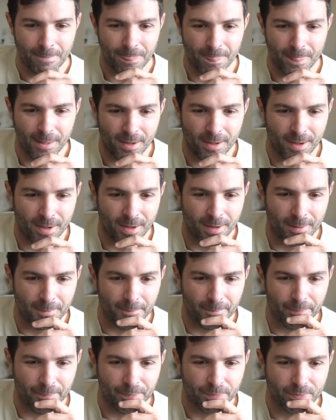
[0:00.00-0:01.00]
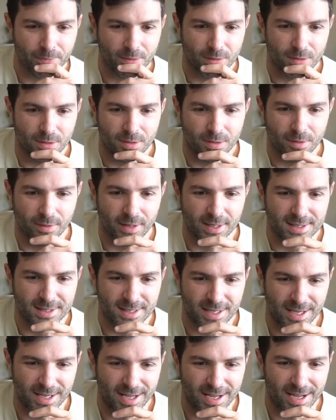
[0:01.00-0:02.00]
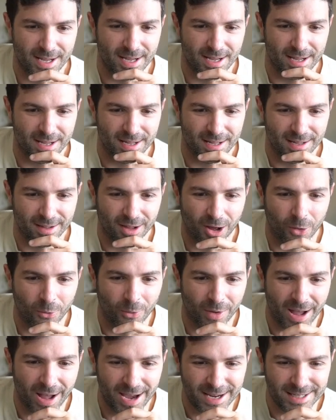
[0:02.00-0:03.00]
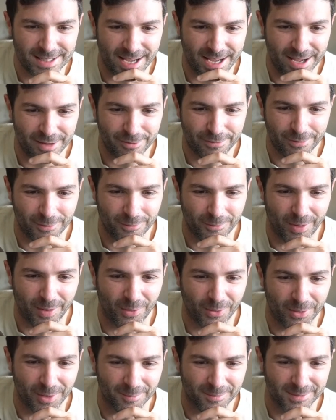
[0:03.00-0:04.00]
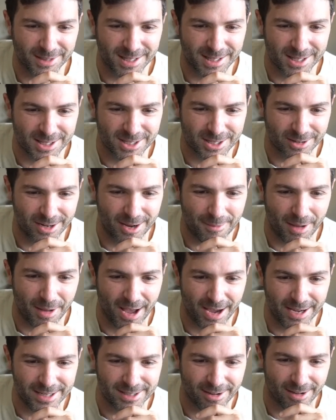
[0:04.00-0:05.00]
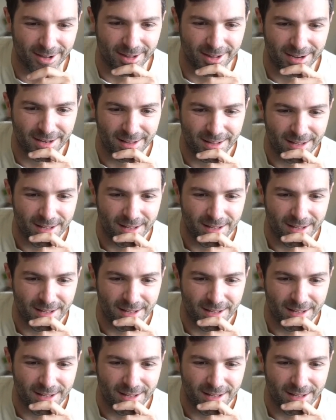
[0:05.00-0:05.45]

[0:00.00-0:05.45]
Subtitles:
Let's see. Oh, hi, Dave. Welcome to the stream. Hi, Don.